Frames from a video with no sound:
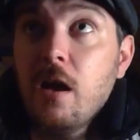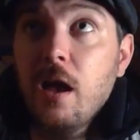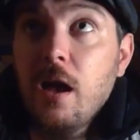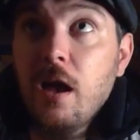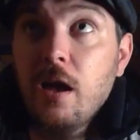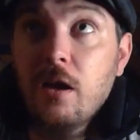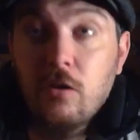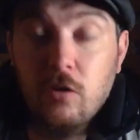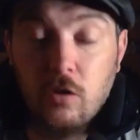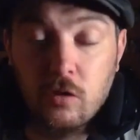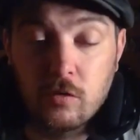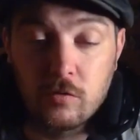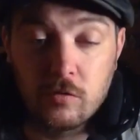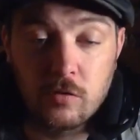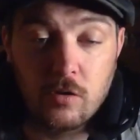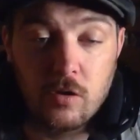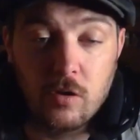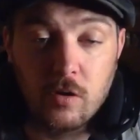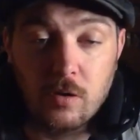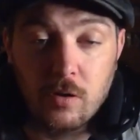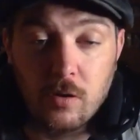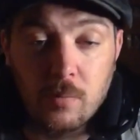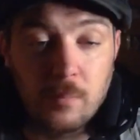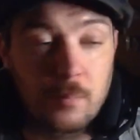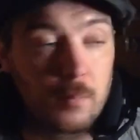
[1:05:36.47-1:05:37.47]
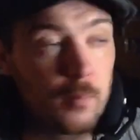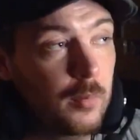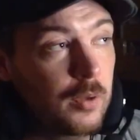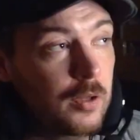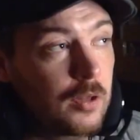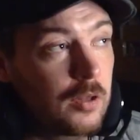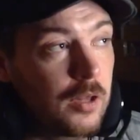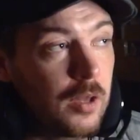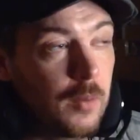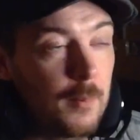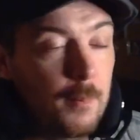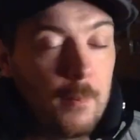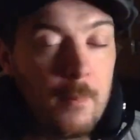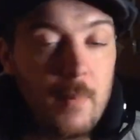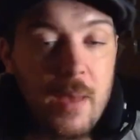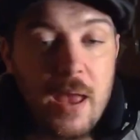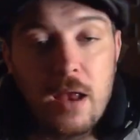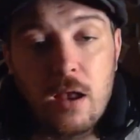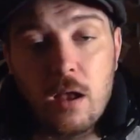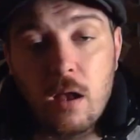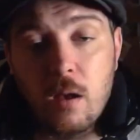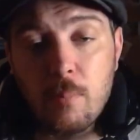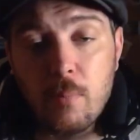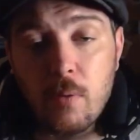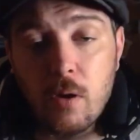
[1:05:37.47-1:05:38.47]
It looks good. But the
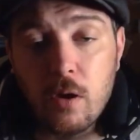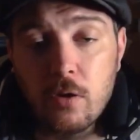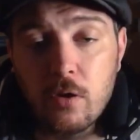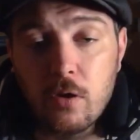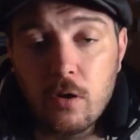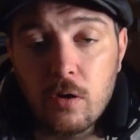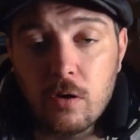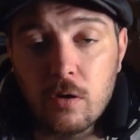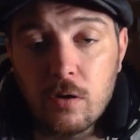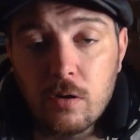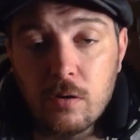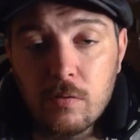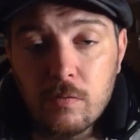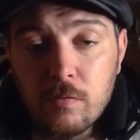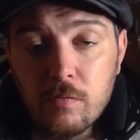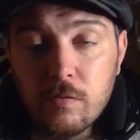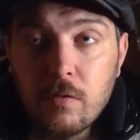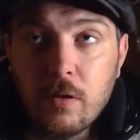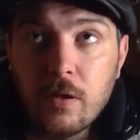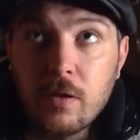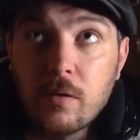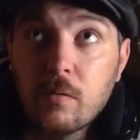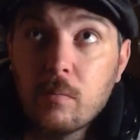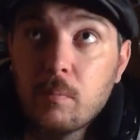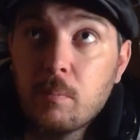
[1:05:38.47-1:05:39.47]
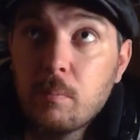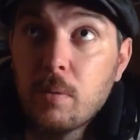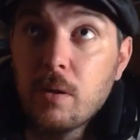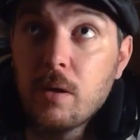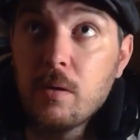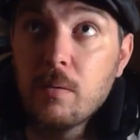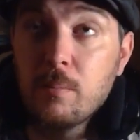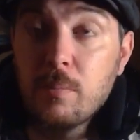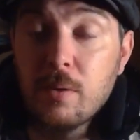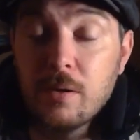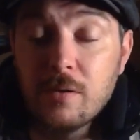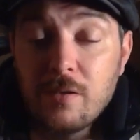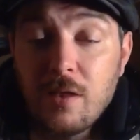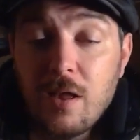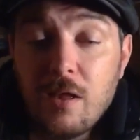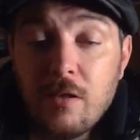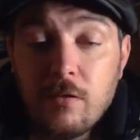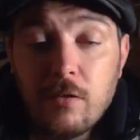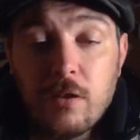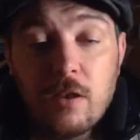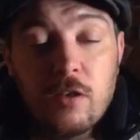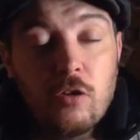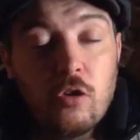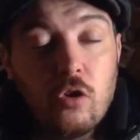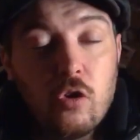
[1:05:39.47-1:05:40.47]
makeup on her, for, like, being
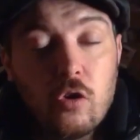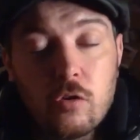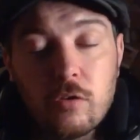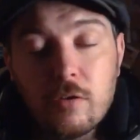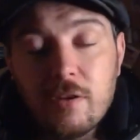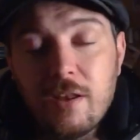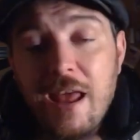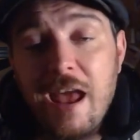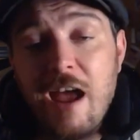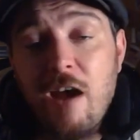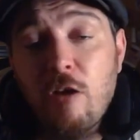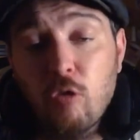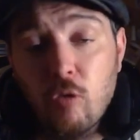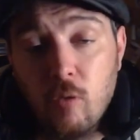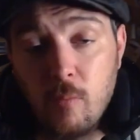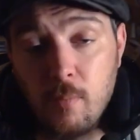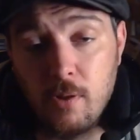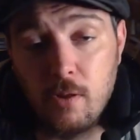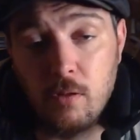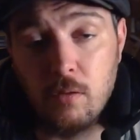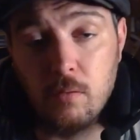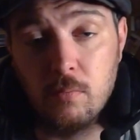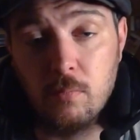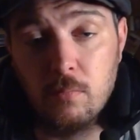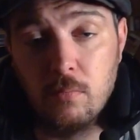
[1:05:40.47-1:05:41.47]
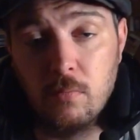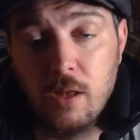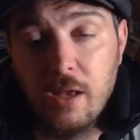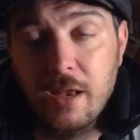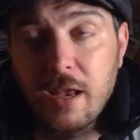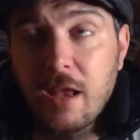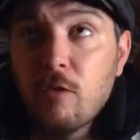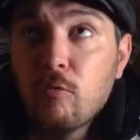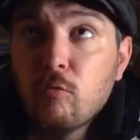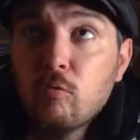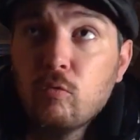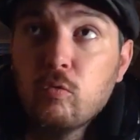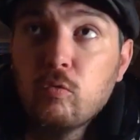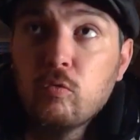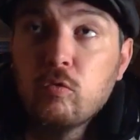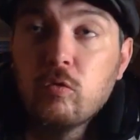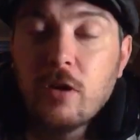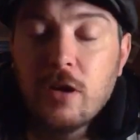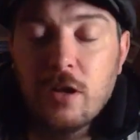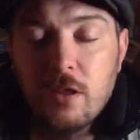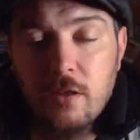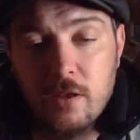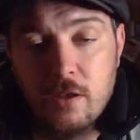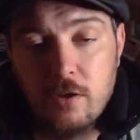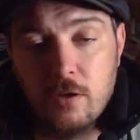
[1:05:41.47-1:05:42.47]
possessed, it looks terrible. Like, it
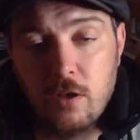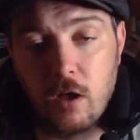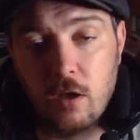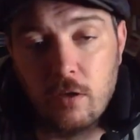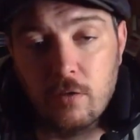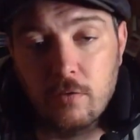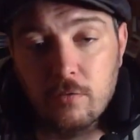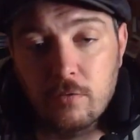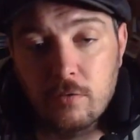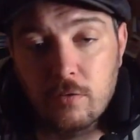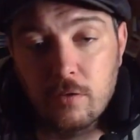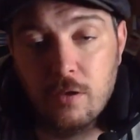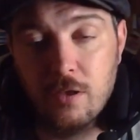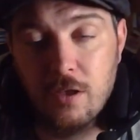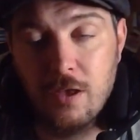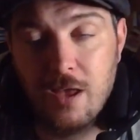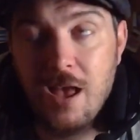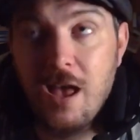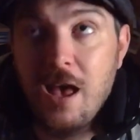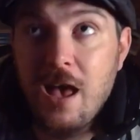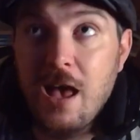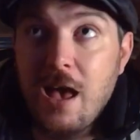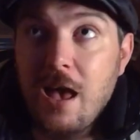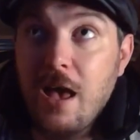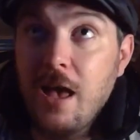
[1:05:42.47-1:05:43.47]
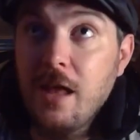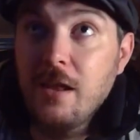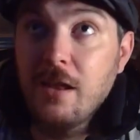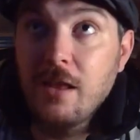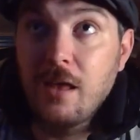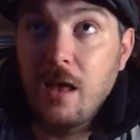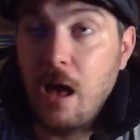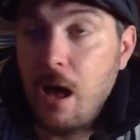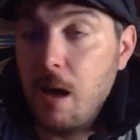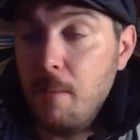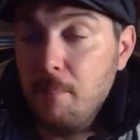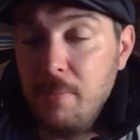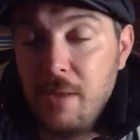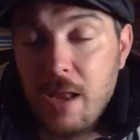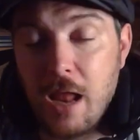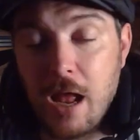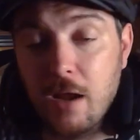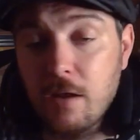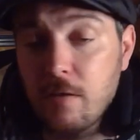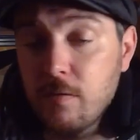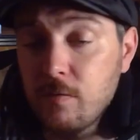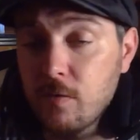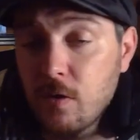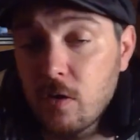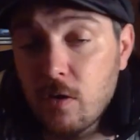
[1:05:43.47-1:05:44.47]
really does. And I'm
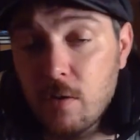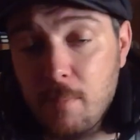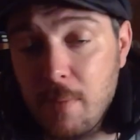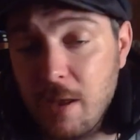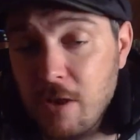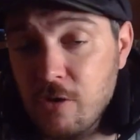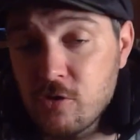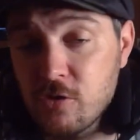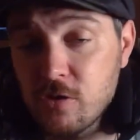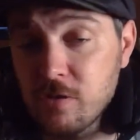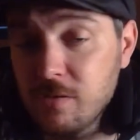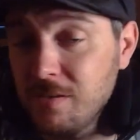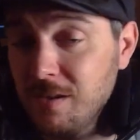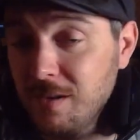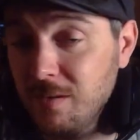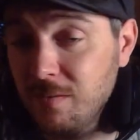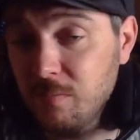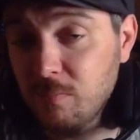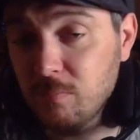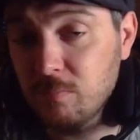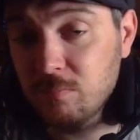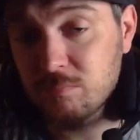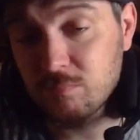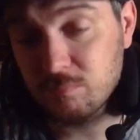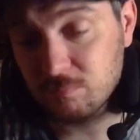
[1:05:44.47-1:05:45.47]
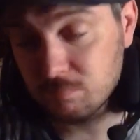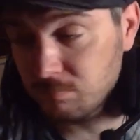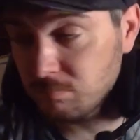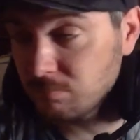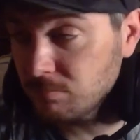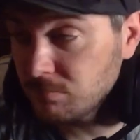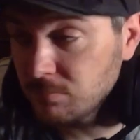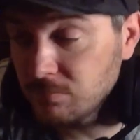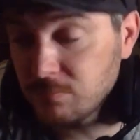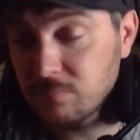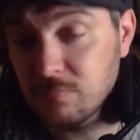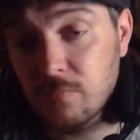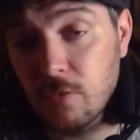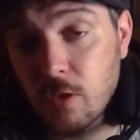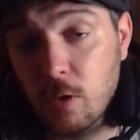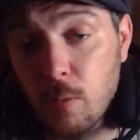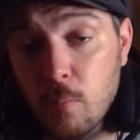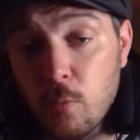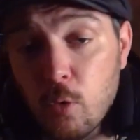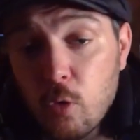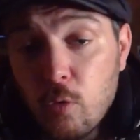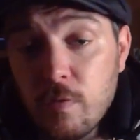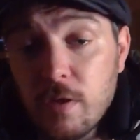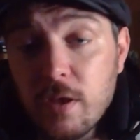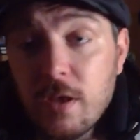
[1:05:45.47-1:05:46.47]
not even going to mention the
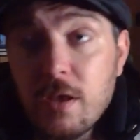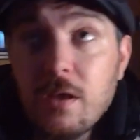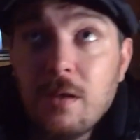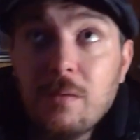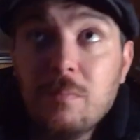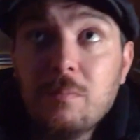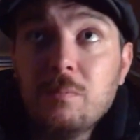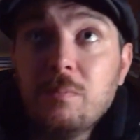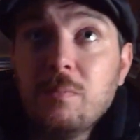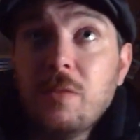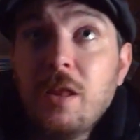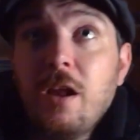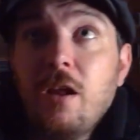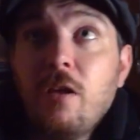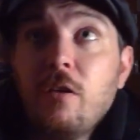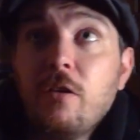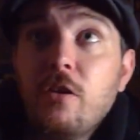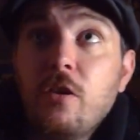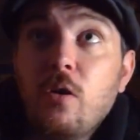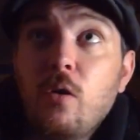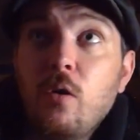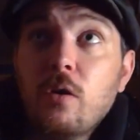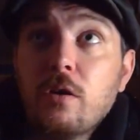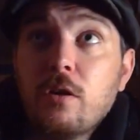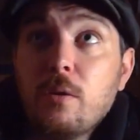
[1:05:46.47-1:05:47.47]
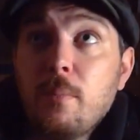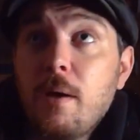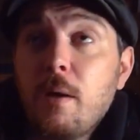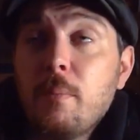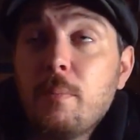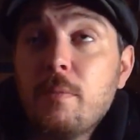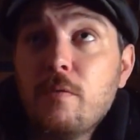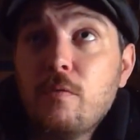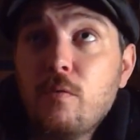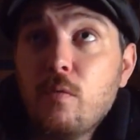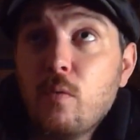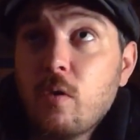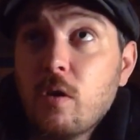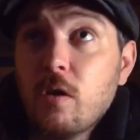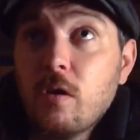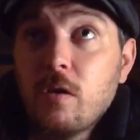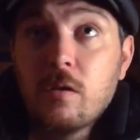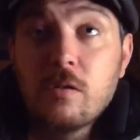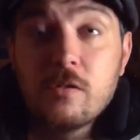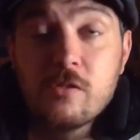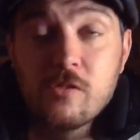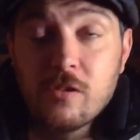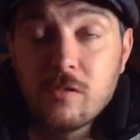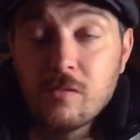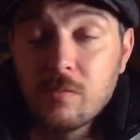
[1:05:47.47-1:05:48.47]
movie that I talked about before,
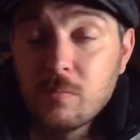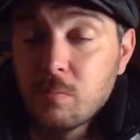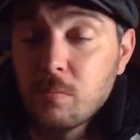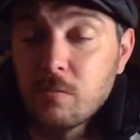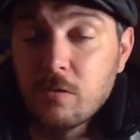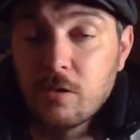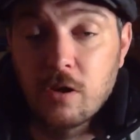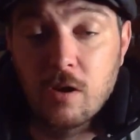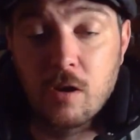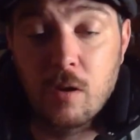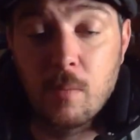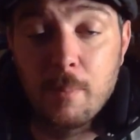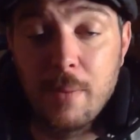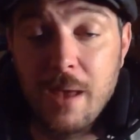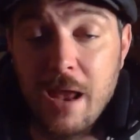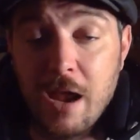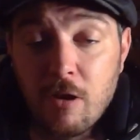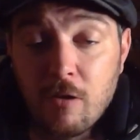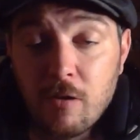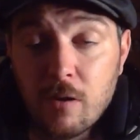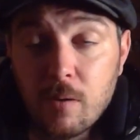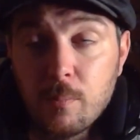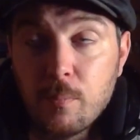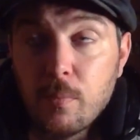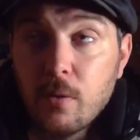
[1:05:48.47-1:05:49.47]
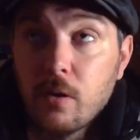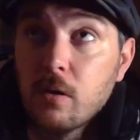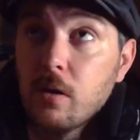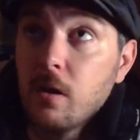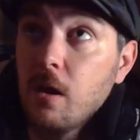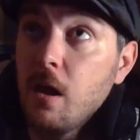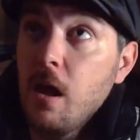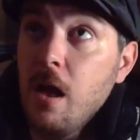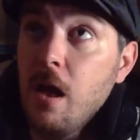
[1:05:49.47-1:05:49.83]
just to compare it, but